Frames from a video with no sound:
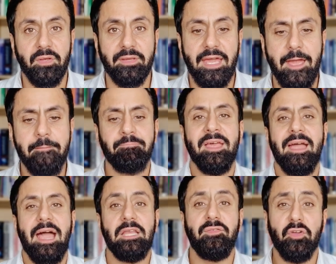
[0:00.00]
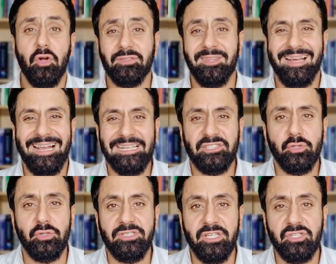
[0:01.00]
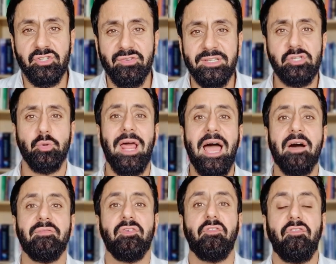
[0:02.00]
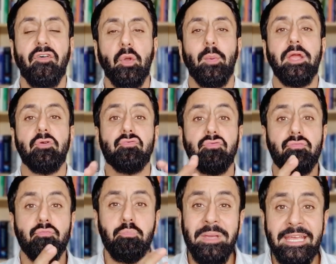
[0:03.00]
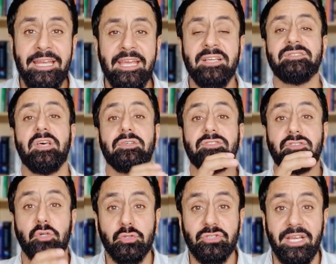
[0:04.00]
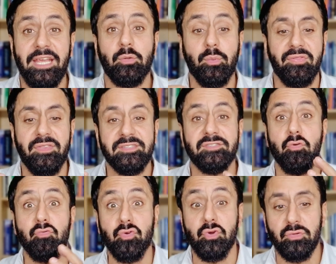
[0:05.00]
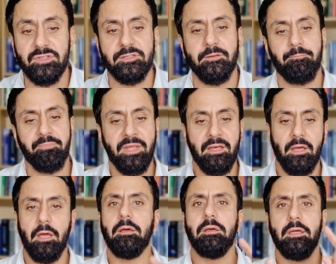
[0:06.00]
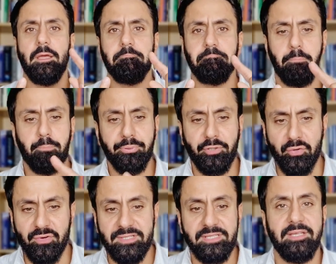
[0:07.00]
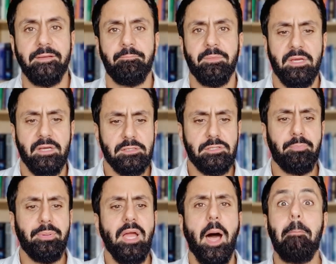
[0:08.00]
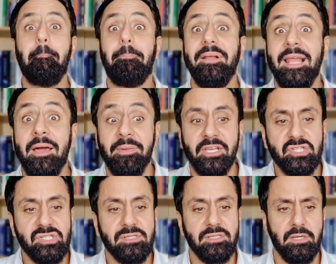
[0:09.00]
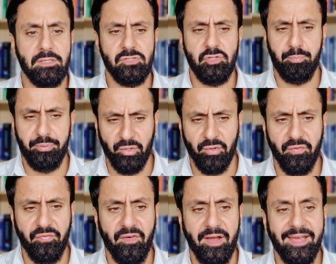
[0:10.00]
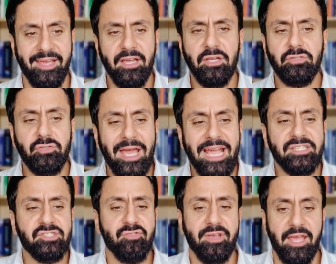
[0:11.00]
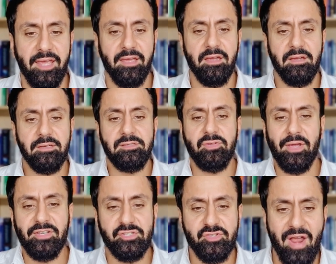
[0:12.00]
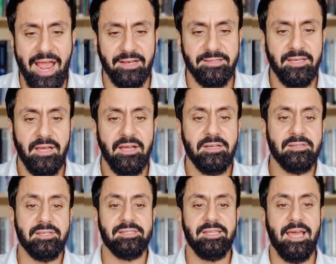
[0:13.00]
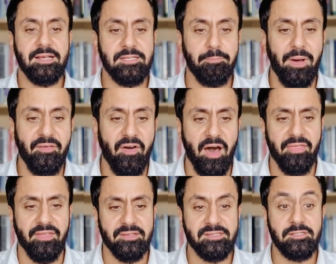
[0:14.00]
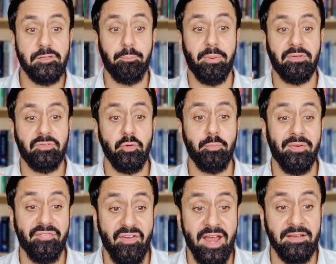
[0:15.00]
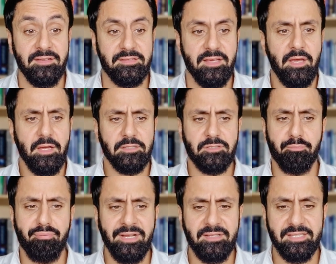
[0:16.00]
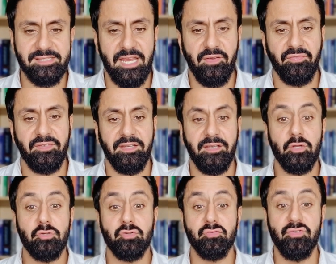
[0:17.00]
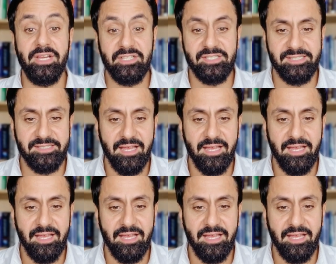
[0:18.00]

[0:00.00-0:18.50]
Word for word: Okay, and if you go to the classical dictionaries, you'll have the following meanings associated with this root: purity, to be unblemished, to purify, to extricate, to extract, to select above others, to be, to befriend, to bring to safety, to reach